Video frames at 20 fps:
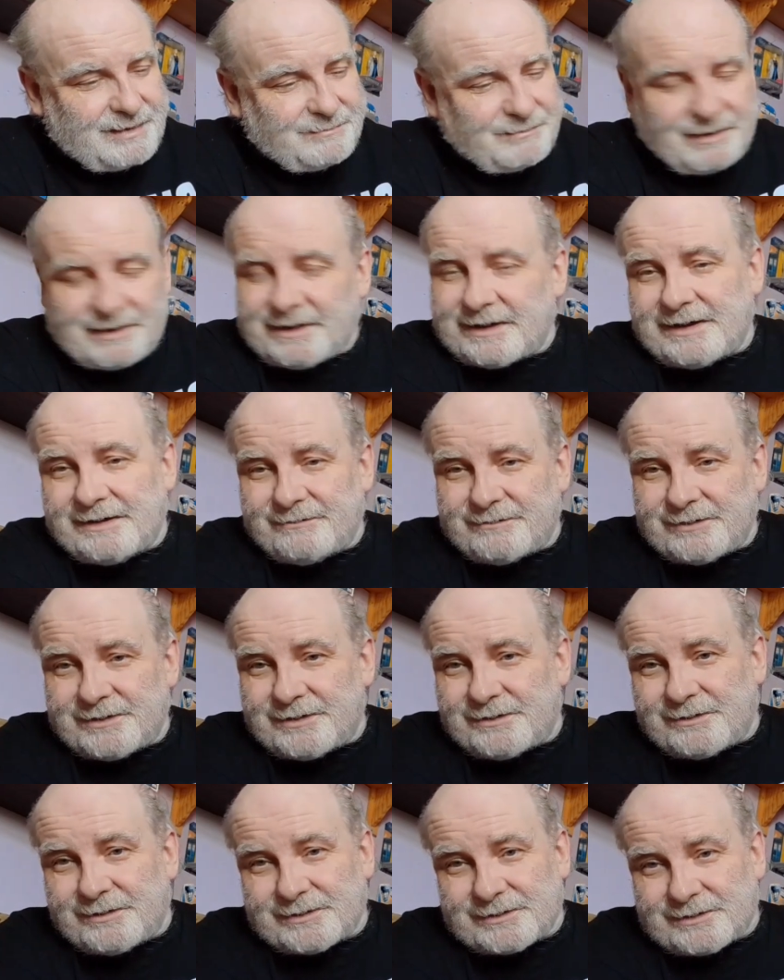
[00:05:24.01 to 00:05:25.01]
But you never
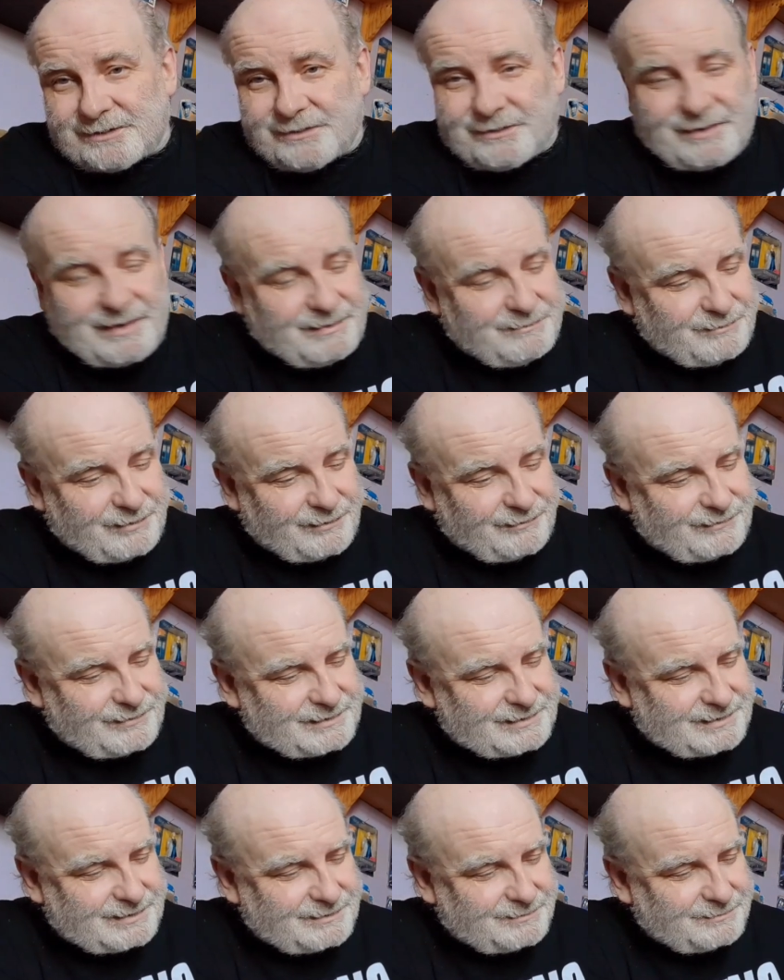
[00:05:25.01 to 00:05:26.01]
know what's going to happen with
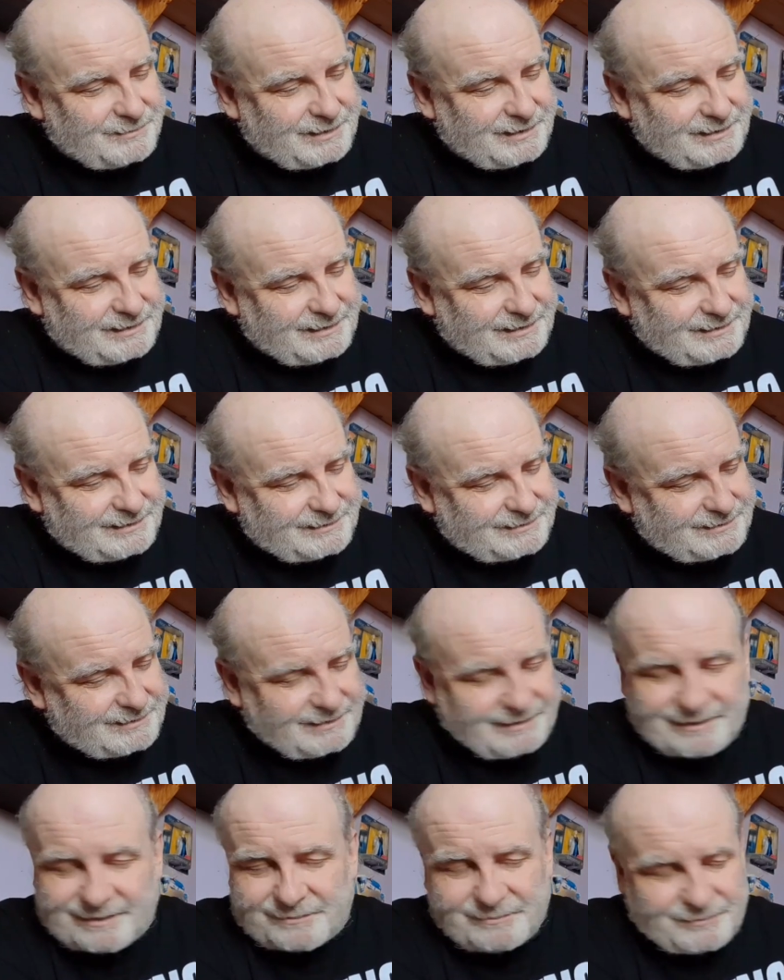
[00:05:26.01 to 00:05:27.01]
physical media, do
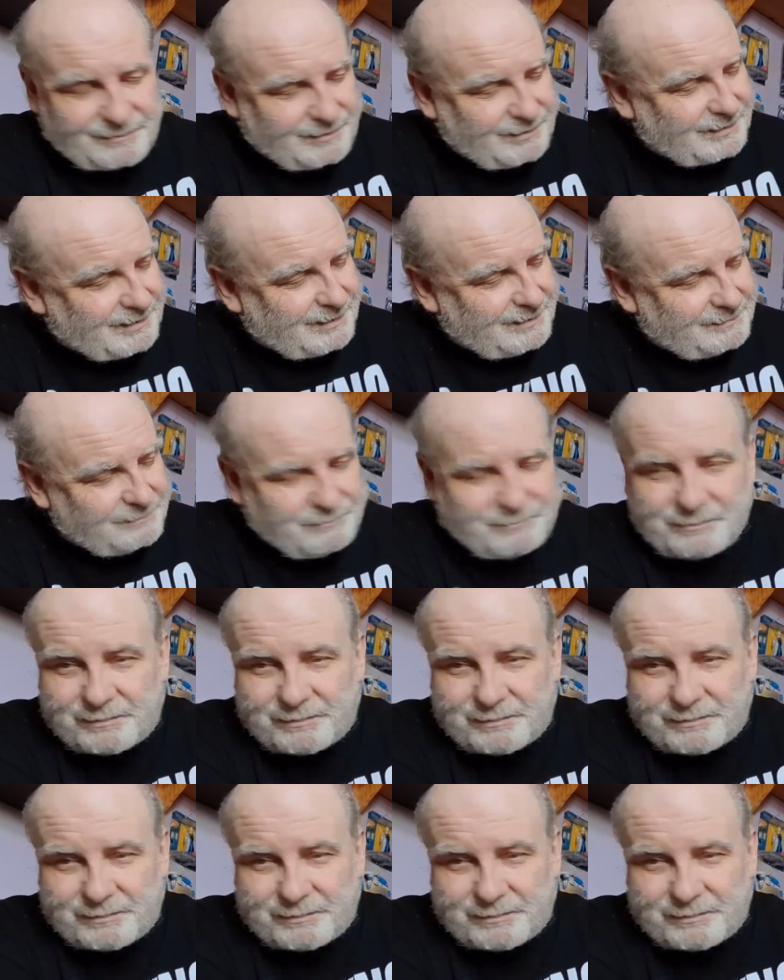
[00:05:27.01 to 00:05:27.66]
you? What they